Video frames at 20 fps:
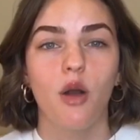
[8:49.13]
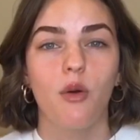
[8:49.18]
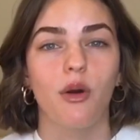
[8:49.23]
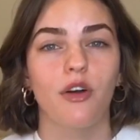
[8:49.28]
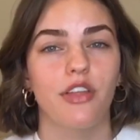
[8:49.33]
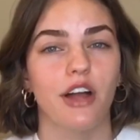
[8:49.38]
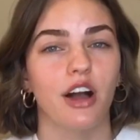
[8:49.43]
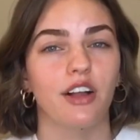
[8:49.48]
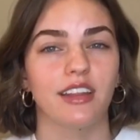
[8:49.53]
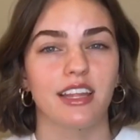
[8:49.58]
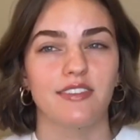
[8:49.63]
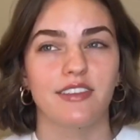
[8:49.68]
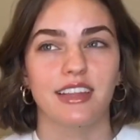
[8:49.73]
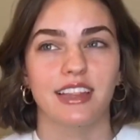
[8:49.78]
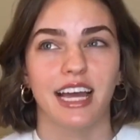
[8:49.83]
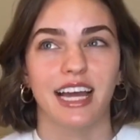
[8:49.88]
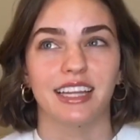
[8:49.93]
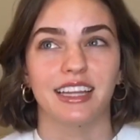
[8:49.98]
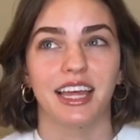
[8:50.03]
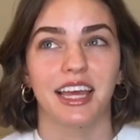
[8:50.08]
without leaving
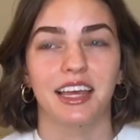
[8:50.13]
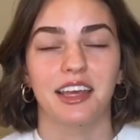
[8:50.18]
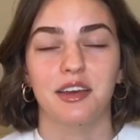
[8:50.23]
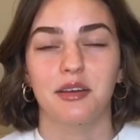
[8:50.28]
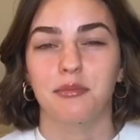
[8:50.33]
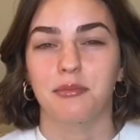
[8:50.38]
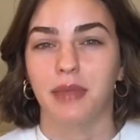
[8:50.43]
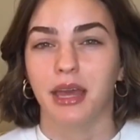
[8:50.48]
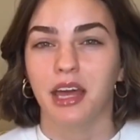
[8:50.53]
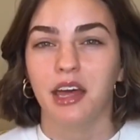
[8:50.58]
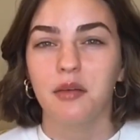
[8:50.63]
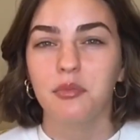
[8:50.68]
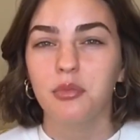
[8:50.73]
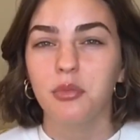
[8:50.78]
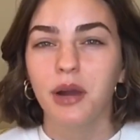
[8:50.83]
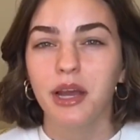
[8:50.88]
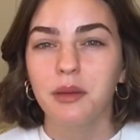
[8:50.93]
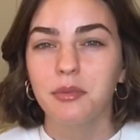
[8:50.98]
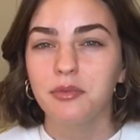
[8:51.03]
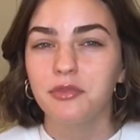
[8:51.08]
that like makeup
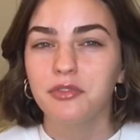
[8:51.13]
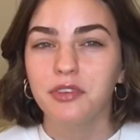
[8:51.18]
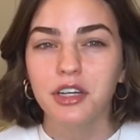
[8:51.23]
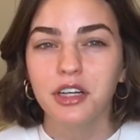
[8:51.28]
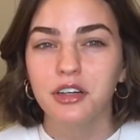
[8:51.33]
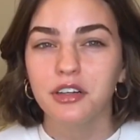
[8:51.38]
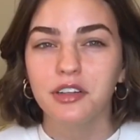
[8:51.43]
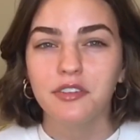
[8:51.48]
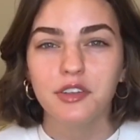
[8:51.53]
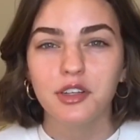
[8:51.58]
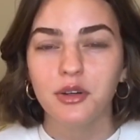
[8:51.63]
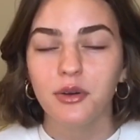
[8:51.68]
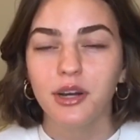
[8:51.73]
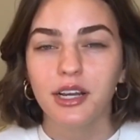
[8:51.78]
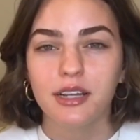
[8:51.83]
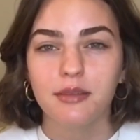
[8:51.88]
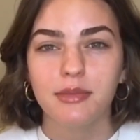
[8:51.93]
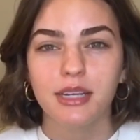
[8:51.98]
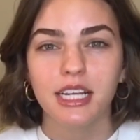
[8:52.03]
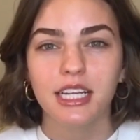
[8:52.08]
wipe feel, if you know what
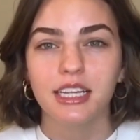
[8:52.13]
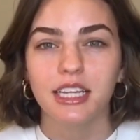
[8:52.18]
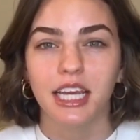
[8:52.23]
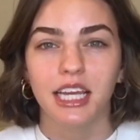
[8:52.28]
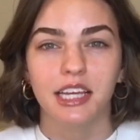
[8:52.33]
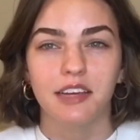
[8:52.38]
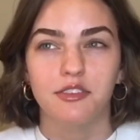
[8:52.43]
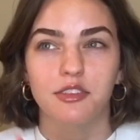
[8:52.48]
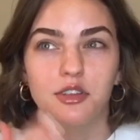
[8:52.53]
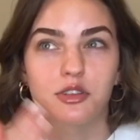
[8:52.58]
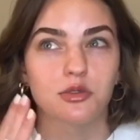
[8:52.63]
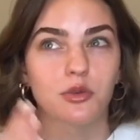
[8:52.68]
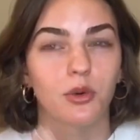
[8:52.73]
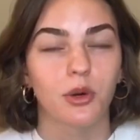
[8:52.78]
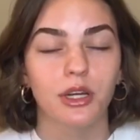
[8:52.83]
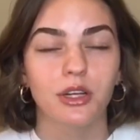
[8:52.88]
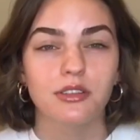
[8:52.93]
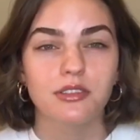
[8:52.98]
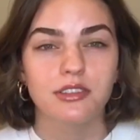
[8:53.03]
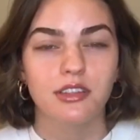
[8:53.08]
I mean, like if there's
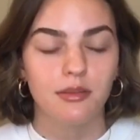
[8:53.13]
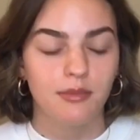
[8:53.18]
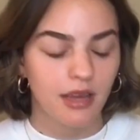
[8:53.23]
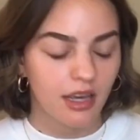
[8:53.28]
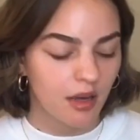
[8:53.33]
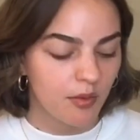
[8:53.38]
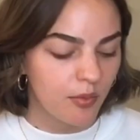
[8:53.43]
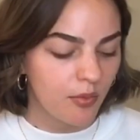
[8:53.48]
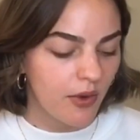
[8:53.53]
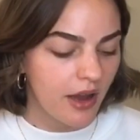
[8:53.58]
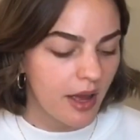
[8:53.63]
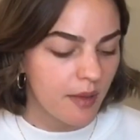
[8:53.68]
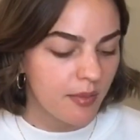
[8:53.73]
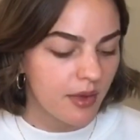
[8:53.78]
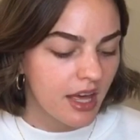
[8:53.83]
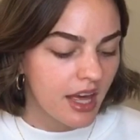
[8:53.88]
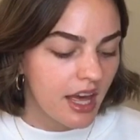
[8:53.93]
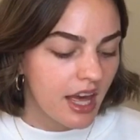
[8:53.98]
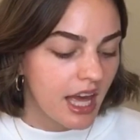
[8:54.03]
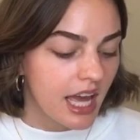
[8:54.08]
oils in the makeup wipe.
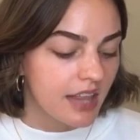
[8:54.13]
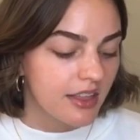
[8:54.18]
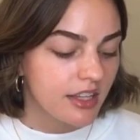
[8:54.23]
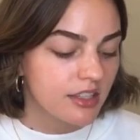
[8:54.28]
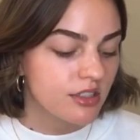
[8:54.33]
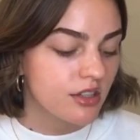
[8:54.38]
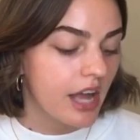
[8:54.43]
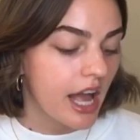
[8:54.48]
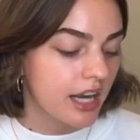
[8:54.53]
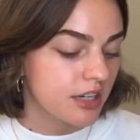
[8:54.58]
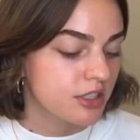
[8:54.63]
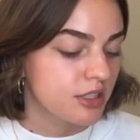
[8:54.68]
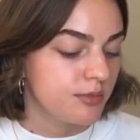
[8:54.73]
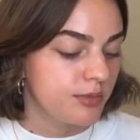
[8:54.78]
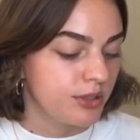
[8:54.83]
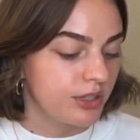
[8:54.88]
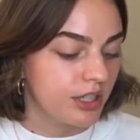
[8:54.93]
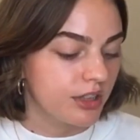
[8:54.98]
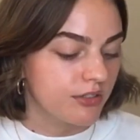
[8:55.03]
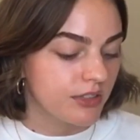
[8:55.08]
And these are actually
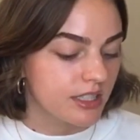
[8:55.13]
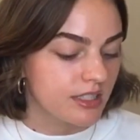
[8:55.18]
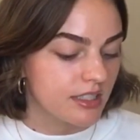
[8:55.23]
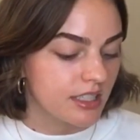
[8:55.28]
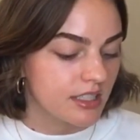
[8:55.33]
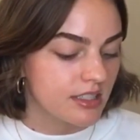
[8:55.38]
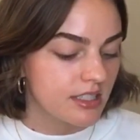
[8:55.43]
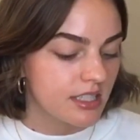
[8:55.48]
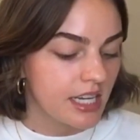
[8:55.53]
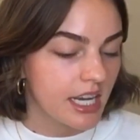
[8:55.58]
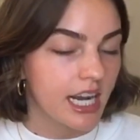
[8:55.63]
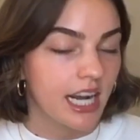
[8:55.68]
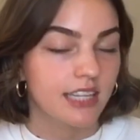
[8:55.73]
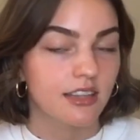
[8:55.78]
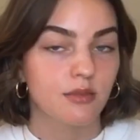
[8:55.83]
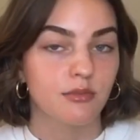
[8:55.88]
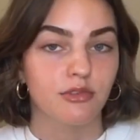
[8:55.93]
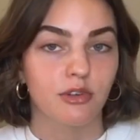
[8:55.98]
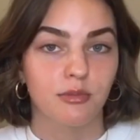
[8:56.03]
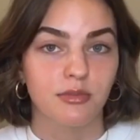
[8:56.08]
Beauty 360. I
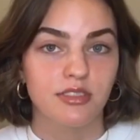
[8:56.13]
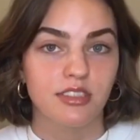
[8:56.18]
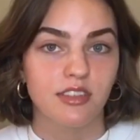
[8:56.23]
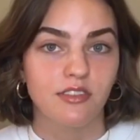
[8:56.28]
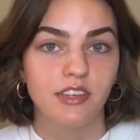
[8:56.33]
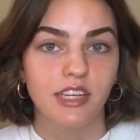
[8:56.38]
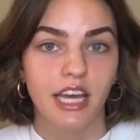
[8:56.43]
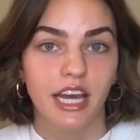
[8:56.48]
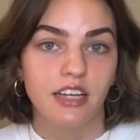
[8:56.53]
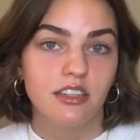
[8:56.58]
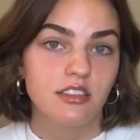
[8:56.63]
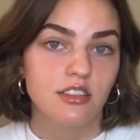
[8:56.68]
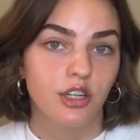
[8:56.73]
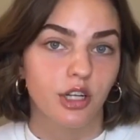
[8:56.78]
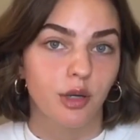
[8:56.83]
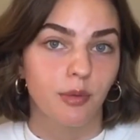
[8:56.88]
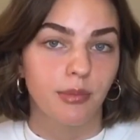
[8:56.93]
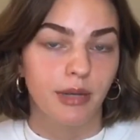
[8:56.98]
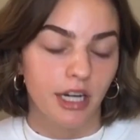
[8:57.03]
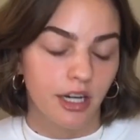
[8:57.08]
got them from CVS. They're
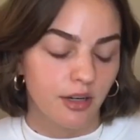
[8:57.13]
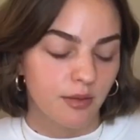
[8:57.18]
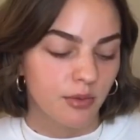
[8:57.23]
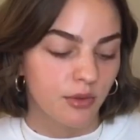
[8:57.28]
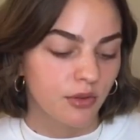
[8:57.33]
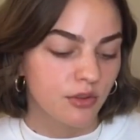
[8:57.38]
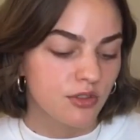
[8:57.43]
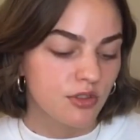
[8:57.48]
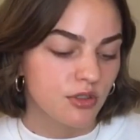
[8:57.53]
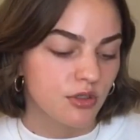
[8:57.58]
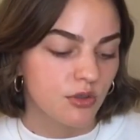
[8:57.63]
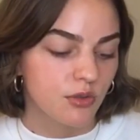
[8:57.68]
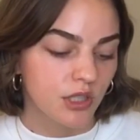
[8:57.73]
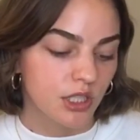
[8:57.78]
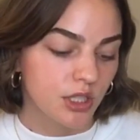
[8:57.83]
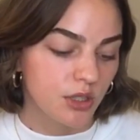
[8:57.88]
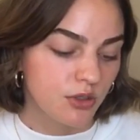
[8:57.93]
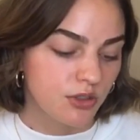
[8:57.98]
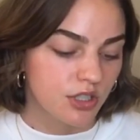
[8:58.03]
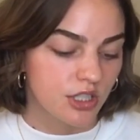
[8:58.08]
comparable to
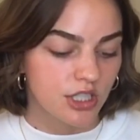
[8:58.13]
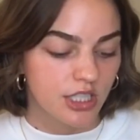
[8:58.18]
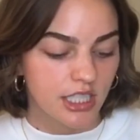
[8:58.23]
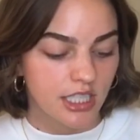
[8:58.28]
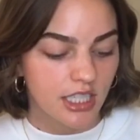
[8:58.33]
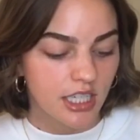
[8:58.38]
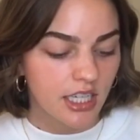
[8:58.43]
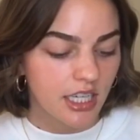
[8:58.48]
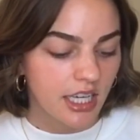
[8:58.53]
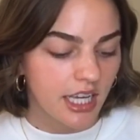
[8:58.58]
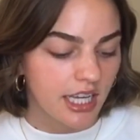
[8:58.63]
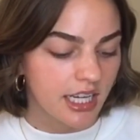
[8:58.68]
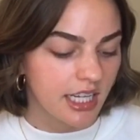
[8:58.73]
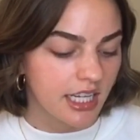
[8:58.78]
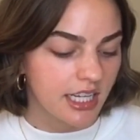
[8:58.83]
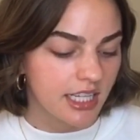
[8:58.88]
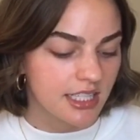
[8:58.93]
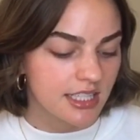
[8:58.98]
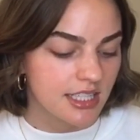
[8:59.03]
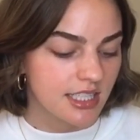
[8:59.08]
Neutrogena, and
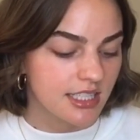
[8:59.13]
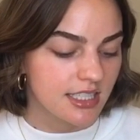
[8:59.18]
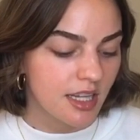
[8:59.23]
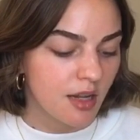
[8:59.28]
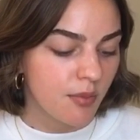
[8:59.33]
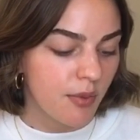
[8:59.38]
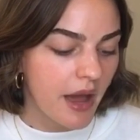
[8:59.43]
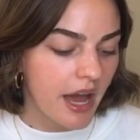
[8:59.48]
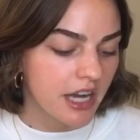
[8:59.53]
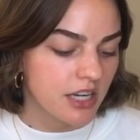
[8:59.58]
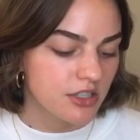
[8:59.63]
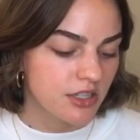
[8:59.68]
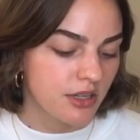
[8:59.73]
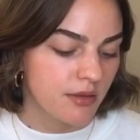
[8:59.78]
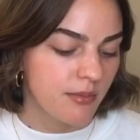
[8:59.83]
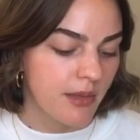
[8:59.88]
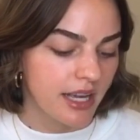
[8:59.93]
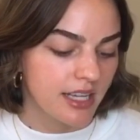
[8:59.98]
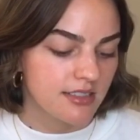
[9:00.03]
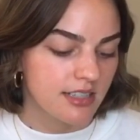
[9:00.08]
it is the Deep Action
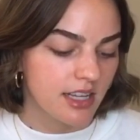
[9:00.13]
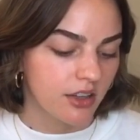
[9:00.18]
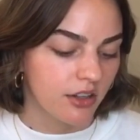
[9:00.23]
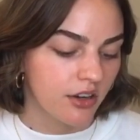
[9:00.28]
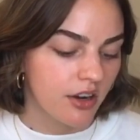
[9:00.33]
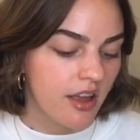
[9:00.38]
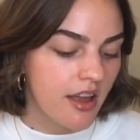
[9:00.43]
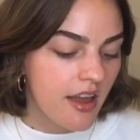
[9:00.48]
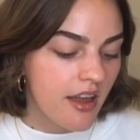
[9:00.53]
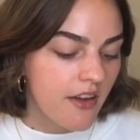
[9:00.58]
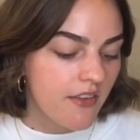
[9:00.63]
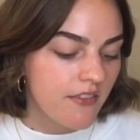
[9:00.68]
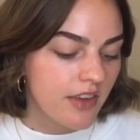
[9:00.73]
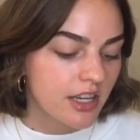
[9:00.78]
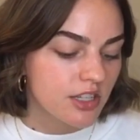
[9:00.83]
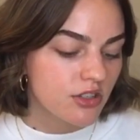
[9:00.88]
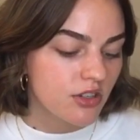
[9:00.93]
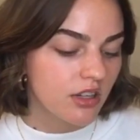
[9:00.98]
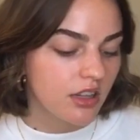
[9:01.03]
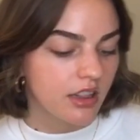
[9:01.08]
Micellar
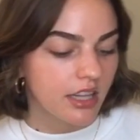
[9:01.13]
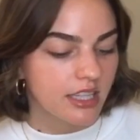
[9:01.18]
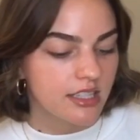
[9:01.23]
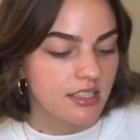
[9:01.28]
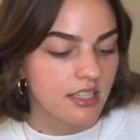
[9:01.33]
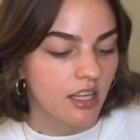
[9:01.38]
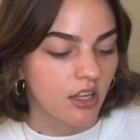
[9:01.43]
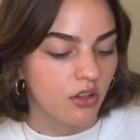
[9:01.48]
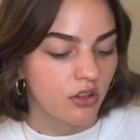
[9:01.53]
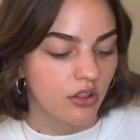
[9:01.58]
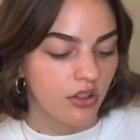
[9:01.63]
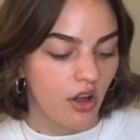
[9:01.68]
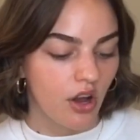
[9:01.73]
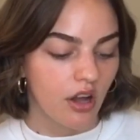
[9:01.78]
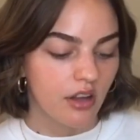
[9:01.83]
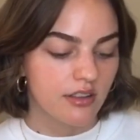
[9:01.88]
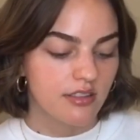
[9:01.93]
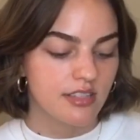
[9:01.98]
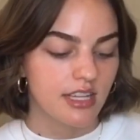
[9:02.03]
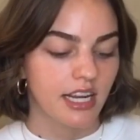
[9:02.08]
Facial Cleansing
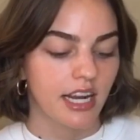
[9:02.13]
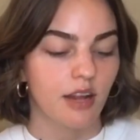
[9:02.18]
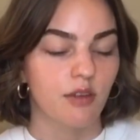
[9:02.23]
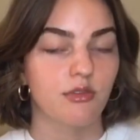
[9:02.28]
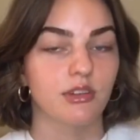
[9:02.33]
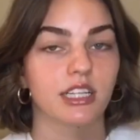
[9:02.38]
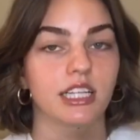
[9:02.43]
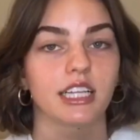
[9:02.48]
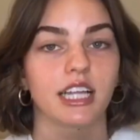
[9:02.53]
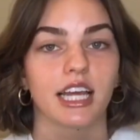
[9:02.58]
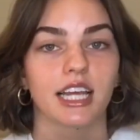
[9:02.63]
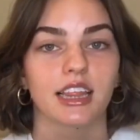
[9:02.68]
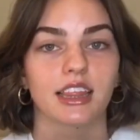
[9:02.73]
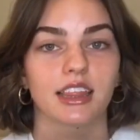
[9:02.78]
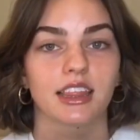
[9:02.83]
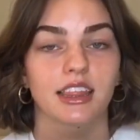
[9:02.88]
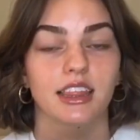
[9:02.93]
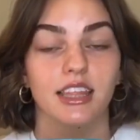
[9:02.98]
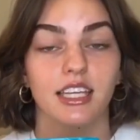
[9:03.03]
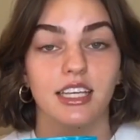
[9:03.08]
Cloths. And I really like
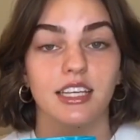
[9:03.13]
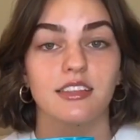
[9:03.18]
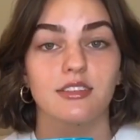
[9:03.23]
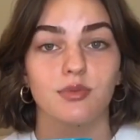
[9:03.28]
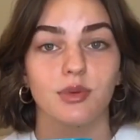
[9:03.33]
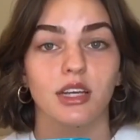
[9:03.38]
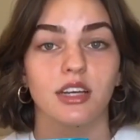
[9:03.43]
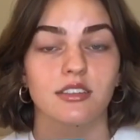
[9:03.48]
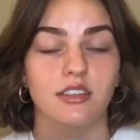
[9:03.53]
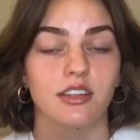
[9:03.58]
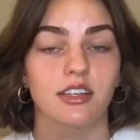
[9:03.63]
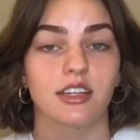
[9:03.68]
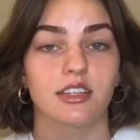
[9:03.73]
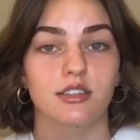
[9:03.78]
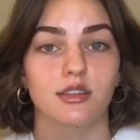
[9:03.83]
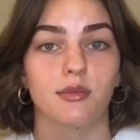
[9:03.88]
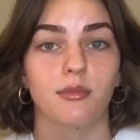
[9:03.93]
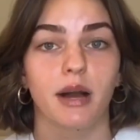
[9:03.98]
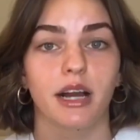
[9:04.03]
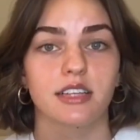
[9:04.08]
these because it is
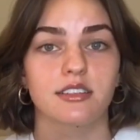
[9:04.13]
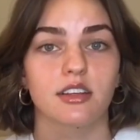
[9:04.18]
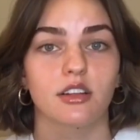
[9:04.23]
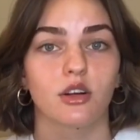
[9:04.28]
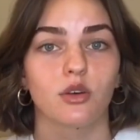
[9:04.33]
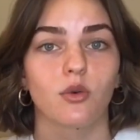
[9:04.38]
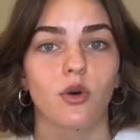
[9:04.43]
the micellar